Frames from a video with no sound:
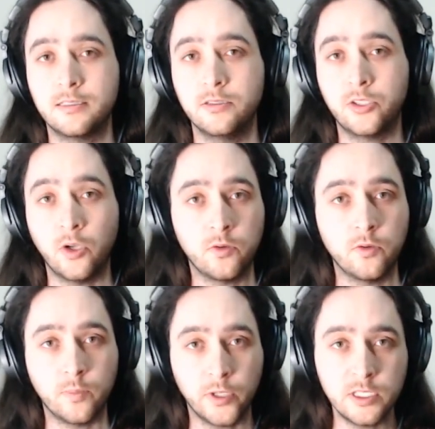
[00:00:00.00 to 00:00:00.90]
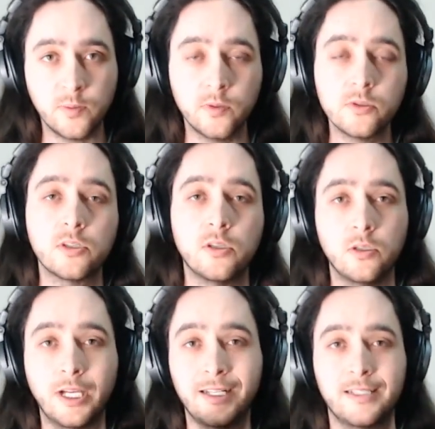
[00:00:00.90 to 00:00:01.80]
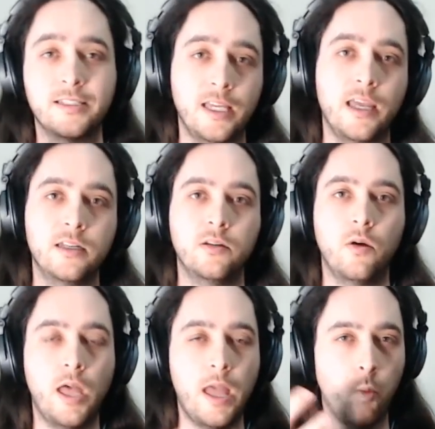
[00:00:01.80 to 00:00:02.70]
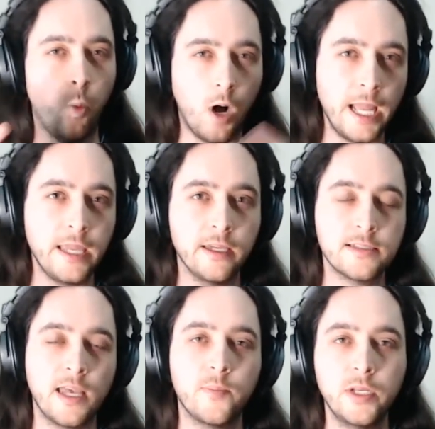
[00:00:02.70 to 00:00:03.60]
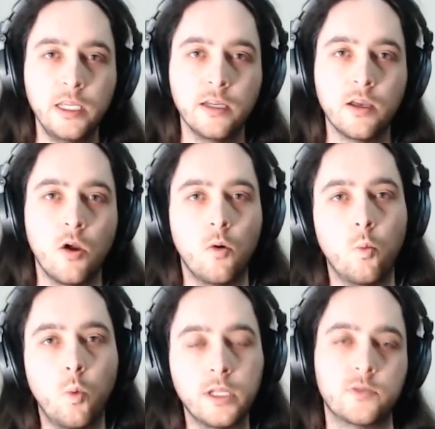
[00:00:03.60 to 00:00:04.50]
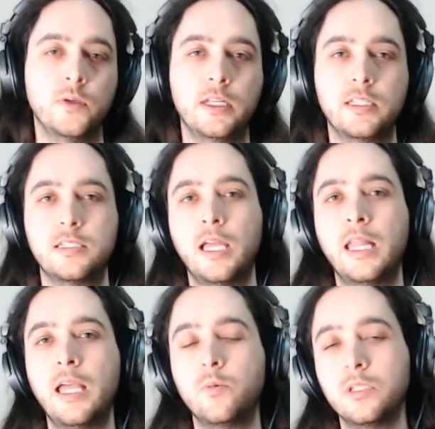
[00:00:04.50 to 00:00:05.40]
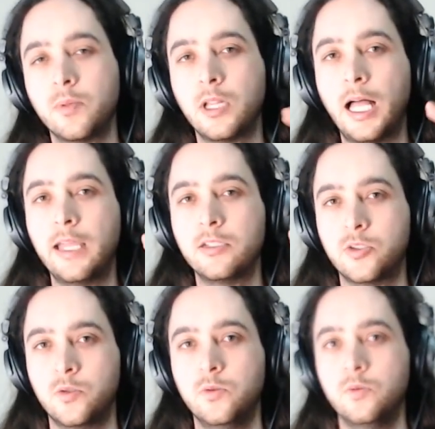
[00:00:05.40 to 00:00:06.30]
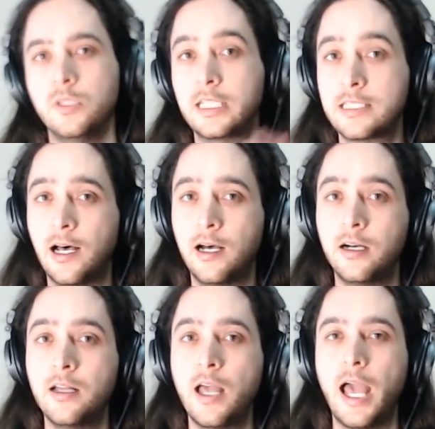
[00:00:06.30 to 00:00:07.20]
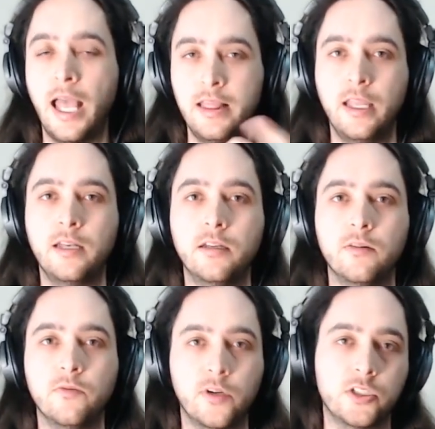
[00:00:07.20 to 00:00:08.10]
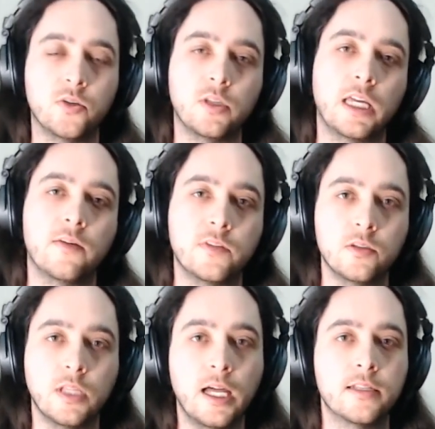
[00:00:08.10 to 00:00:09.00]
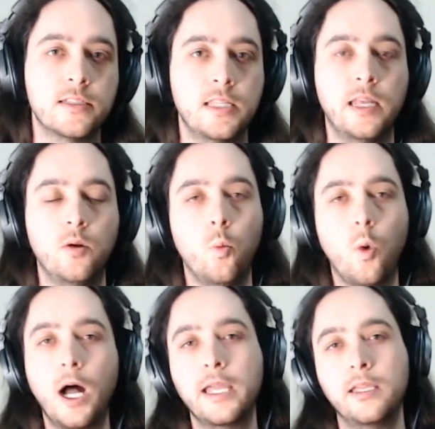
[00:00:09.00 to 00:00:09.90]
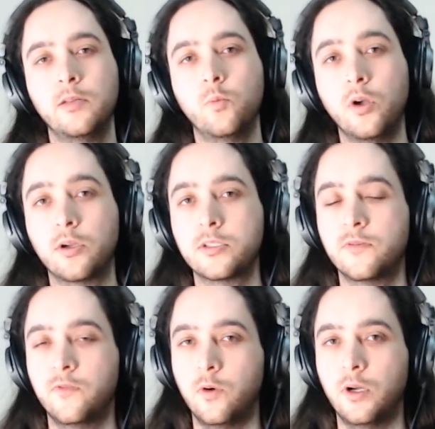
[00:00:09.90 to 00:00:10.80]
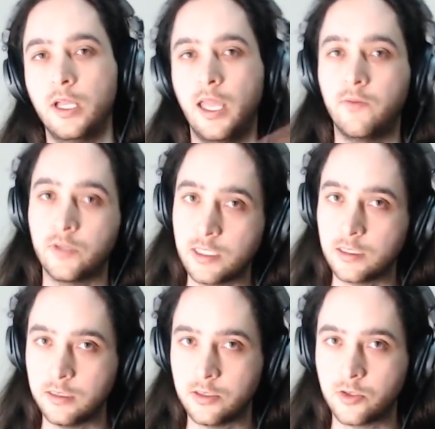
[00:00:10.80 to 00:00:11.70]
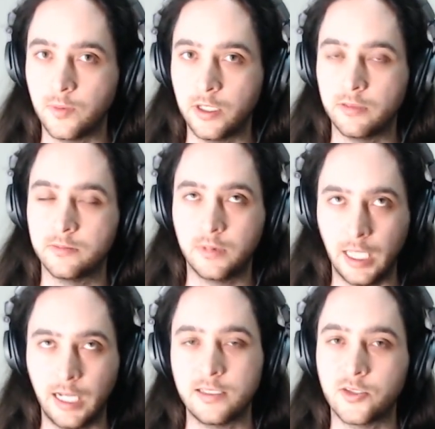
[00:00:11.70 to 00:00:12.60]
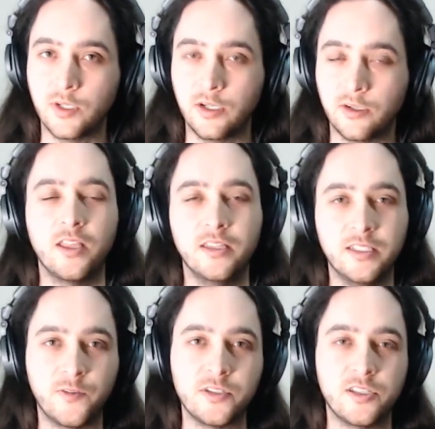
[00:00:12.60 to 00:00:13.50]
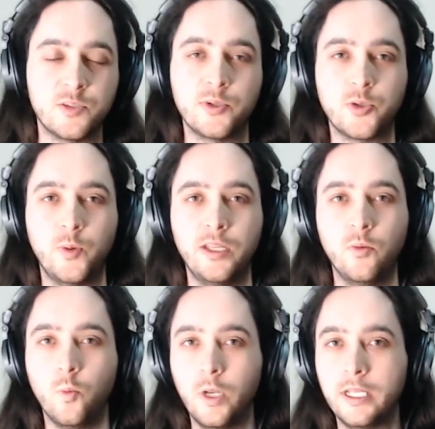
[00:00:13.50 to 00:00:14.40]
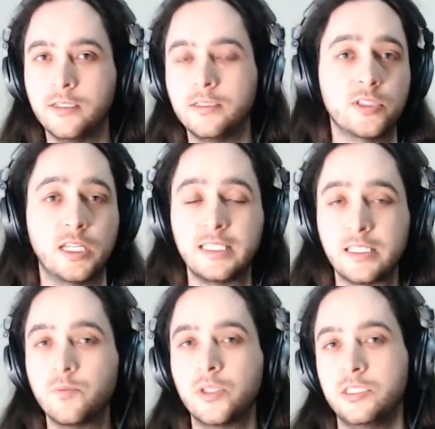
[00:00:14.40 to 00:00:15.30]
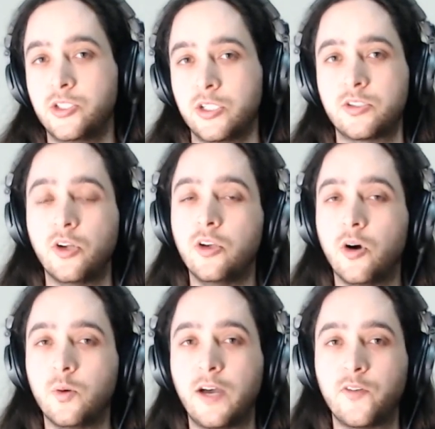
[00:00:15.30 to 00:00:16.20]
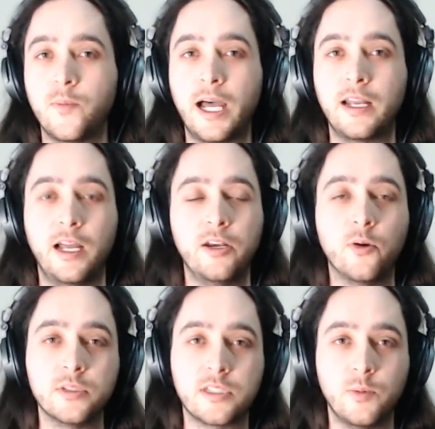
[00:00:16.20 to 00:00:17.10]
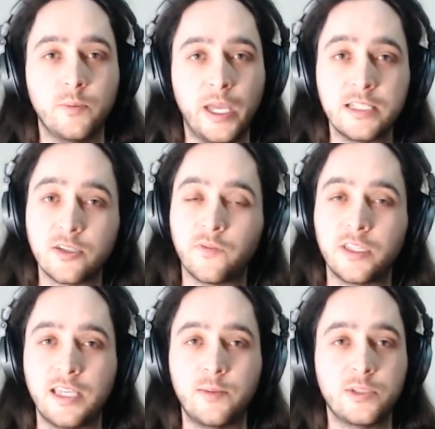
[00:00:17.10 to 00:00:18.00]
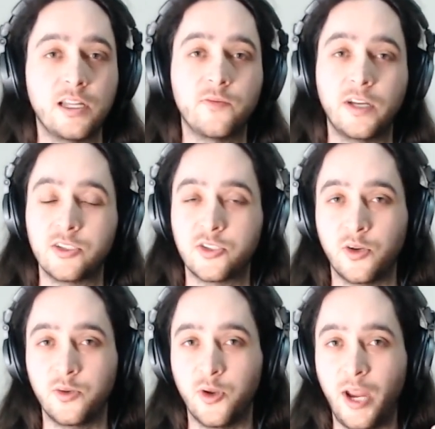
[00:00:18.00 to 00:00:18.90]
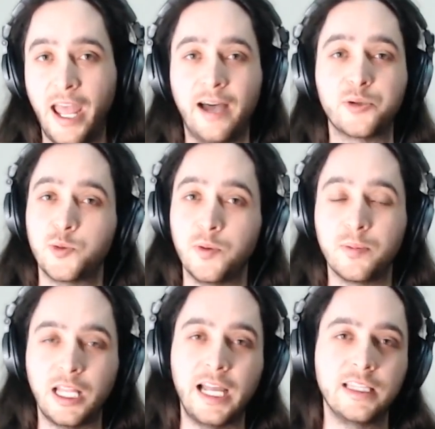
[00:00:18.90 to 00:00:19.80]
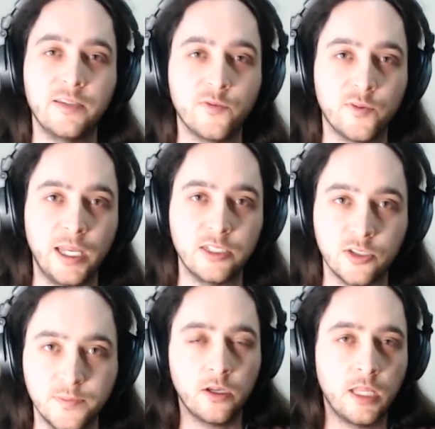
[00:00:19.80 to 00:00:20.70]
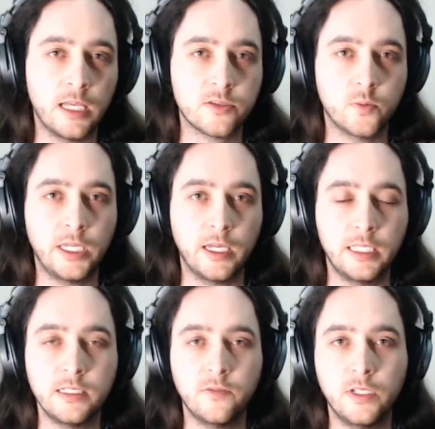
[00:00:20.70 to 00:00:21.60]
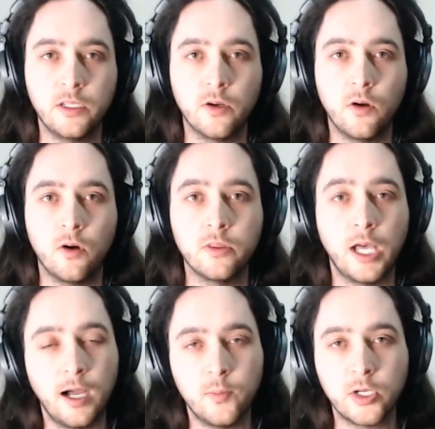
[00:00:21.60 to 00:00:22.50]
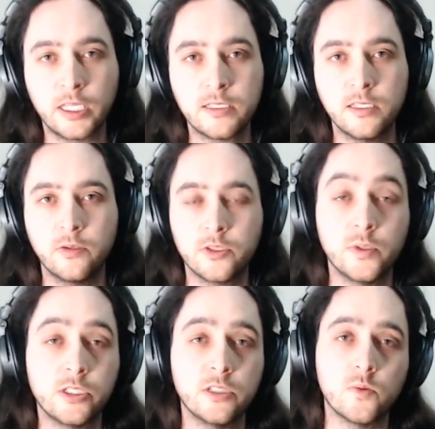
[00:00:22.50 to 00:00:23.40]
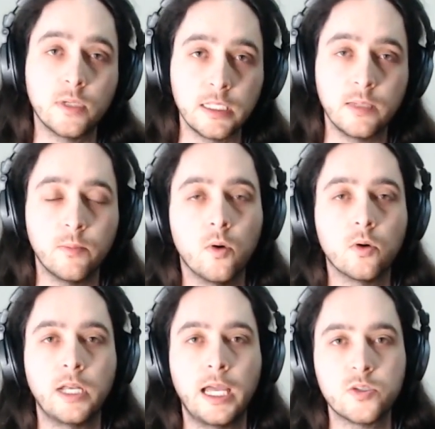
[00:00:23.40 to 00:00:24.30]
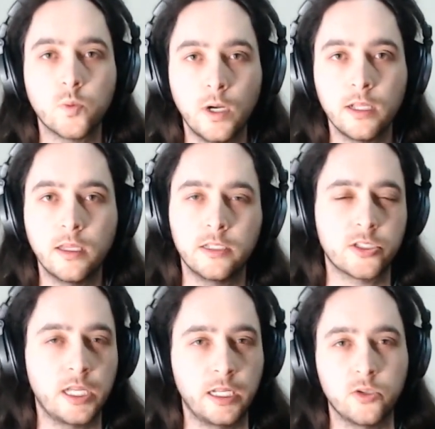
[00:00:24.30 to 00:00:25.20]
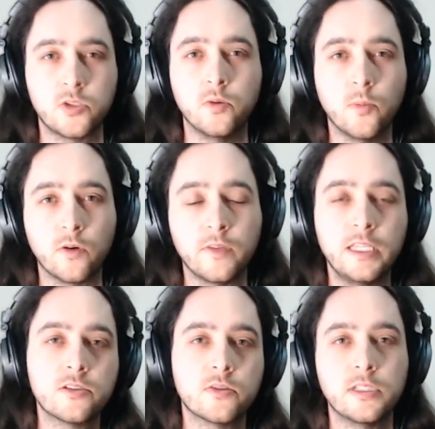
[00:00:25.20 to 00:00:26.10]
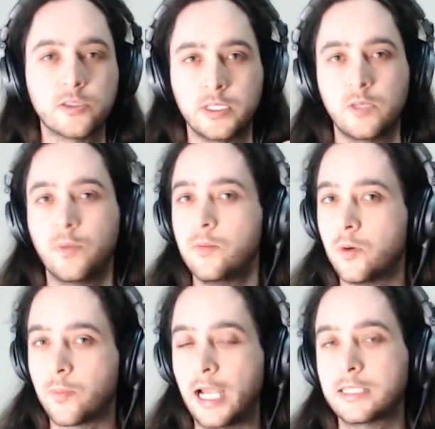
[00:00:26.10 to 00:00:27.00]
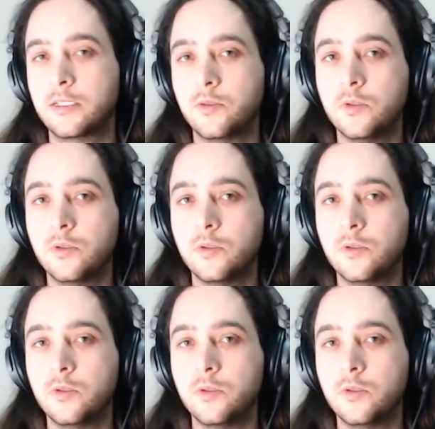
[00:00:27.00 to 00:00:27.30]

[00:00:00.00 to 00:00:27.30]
go through the principles so that you understand why it's happening. Once we understand that, we'll apply it to the guitar, and then very shortly after you'll understand why it works for every single instrument that has a string on it. The differences between wind, I simply just don't know enough about. I know it's going to be based off the same stuff, I just don't know how to apply the information. Last week I did a video on the Harmonic Series, which is really important as well. It just kind of goes through more of the history. This one's a bit more practical.